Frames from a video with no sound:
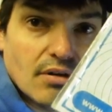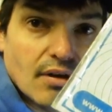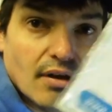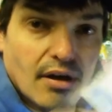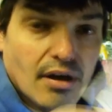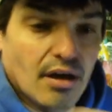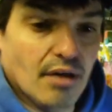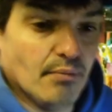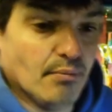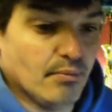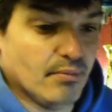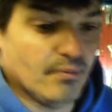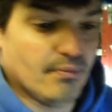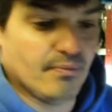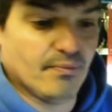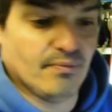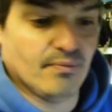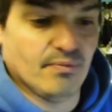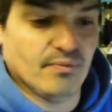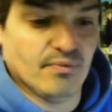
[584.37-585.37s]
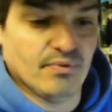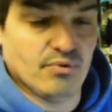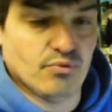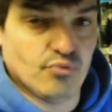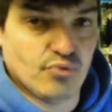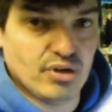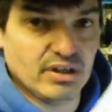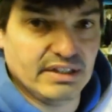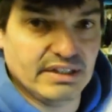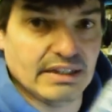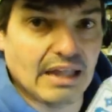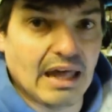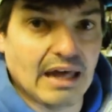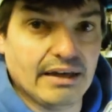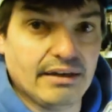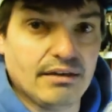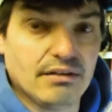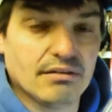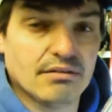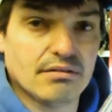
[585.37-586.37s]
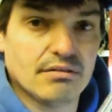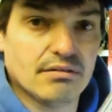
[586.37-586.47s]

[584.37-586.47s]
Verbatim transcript: um, they're really light